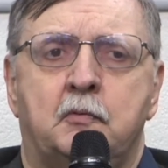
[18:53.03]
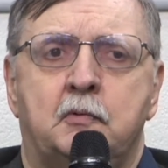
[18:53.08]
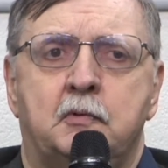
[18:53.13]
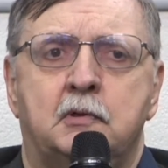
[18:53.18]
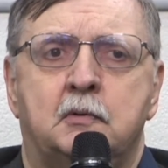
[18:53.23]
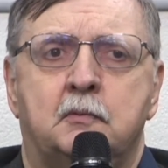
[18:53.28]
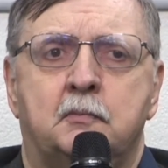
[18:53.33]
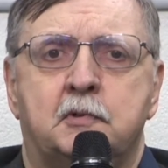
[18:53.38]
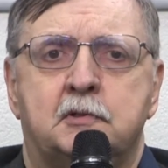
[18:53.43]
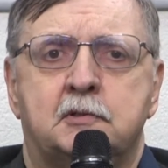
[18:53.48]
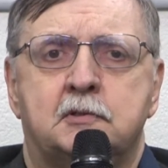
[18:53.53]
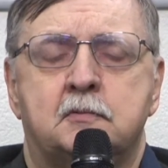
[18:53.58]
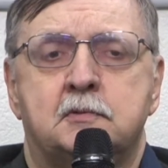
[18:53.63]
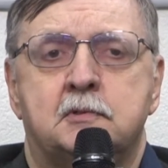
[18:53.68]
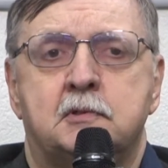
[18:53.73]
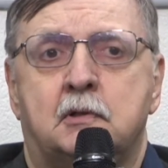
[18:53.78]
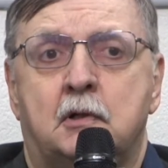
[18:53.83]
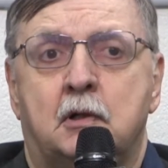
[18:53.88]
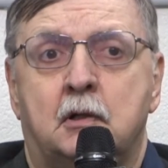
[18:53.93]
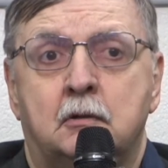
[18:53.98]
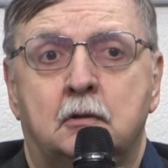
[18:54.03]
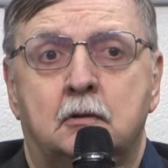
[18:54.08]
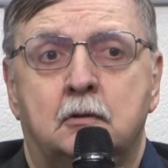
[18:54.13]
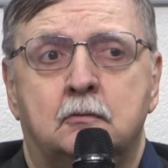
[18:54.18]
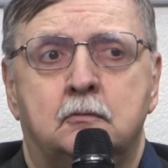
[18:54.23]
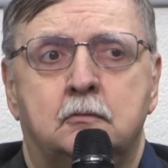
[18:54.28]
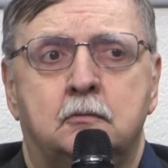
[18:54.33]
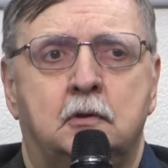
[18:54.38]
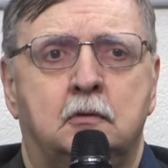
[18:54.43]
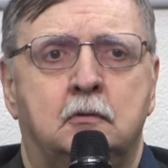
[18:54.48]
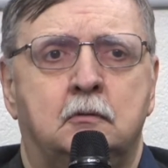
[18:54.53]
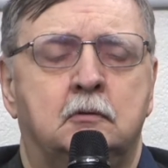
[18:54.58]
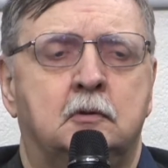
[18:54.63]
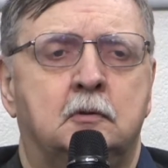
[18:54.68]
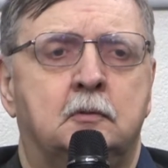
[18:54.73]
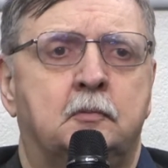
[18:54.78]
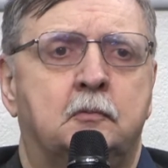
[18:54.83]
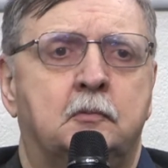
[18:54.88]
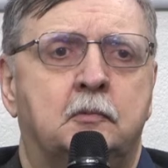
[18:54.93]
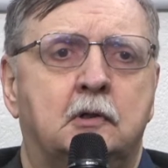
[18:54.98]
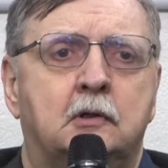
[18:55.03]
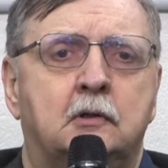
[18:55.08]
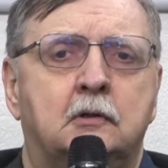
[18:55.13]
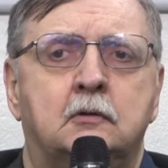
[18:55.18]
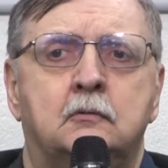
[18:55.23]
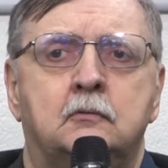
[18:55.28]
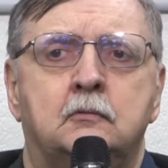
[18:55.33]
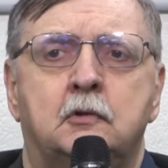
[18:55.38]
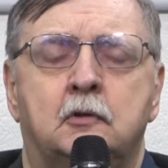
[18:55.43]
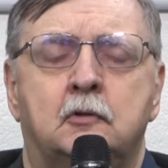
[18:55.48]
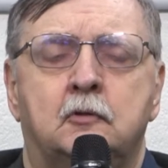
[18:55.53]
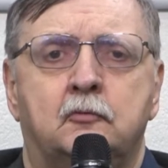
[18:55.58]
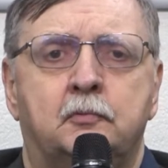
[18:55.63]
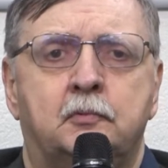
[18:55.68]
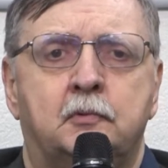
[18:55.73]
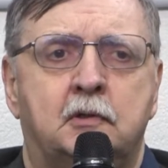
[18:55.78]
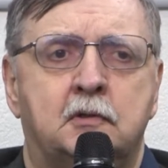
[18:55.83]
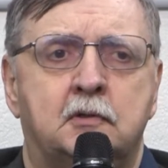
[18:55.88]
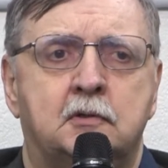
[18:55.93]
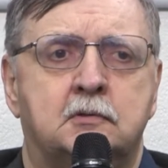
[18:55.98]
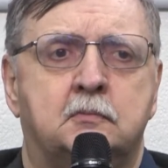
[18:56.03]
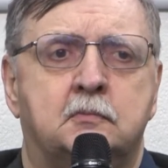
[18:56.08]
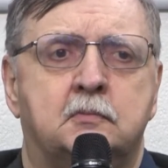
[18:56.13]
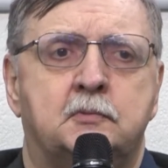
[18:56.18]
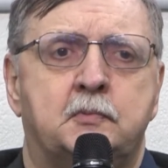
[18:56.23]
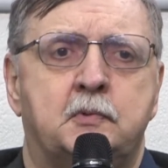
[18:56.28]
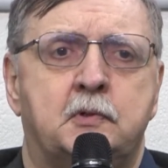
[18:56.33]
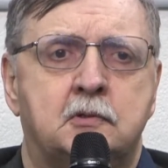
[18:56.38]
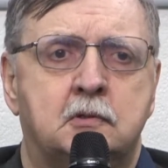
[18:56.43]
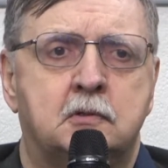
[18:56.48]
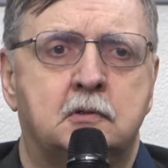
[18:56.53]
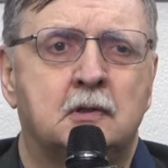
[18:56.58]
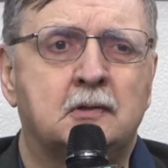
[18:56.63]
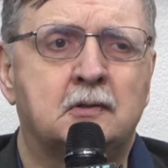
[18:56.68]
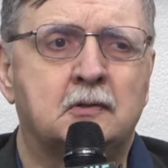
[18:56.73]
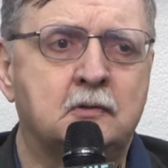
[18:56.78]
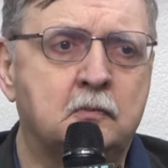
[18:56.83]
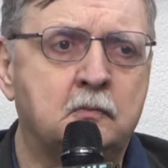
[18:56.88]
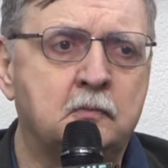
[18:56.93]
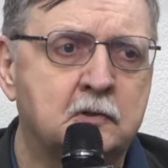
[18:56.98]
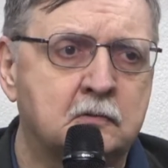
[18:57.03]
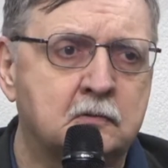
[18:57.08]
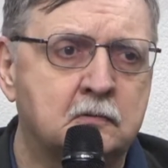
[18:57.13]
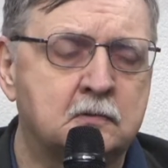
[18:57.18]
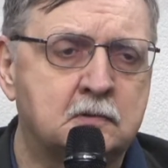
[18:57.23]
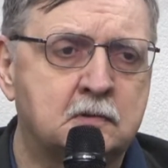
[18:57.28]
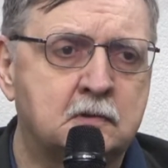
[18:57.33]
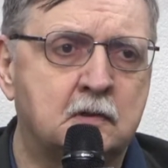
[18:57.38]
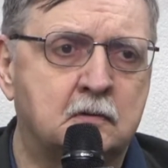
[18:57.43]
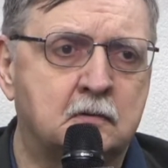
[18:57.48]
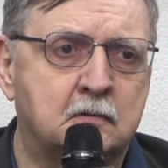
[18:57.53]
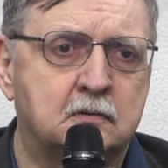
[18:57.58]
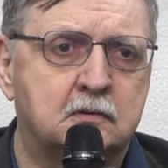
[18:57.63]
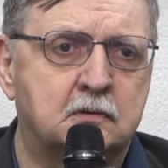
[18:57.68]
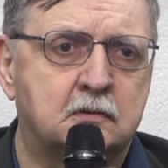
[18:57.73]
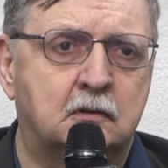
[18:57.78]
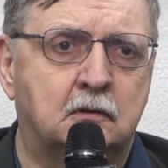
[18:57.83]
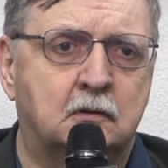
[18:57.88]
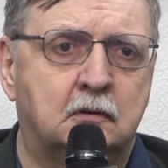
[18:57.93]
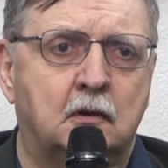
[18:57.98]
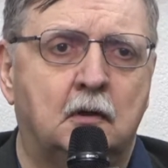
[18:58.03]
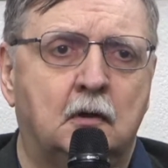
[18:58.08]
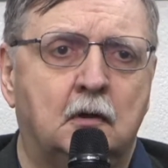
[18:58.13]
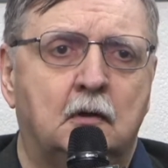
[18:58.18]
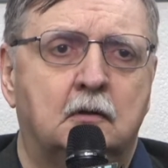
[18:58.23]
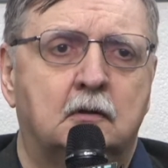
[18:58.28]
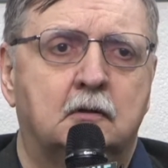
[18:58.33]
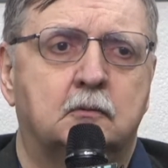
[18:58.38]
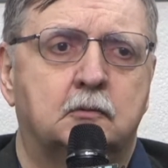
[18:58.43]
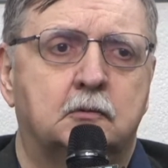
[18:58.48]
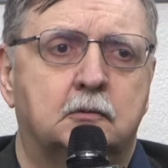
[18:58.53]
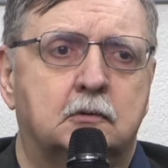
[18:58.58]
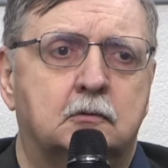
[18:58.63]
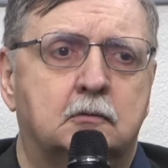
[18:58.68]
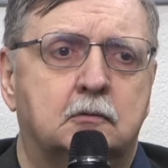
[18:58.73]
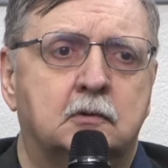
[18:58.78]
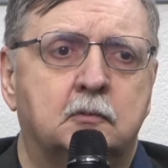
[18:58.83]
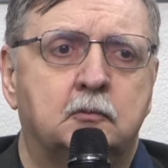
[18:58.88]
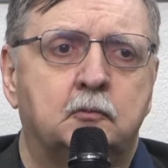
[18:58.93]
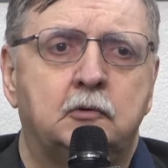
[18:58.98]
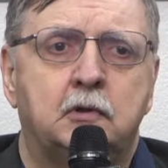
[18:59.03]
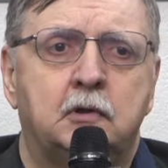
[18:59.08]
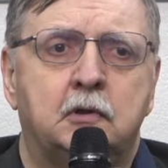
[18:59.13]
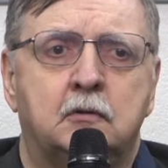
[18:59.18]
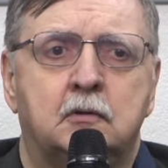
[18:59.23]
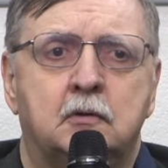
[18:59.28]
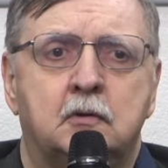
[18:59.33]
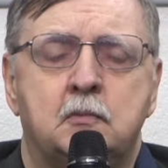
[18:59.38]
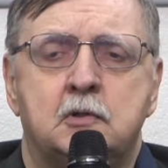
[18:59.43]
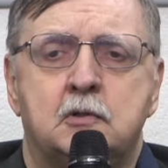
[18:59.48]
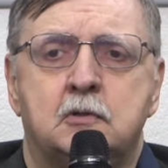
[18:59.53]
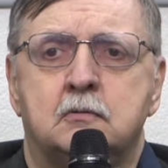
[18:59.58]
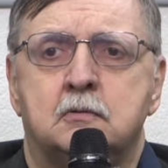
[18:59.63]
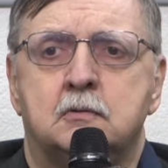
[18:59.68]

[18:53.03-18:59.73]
thing that the government should be doing is ensuring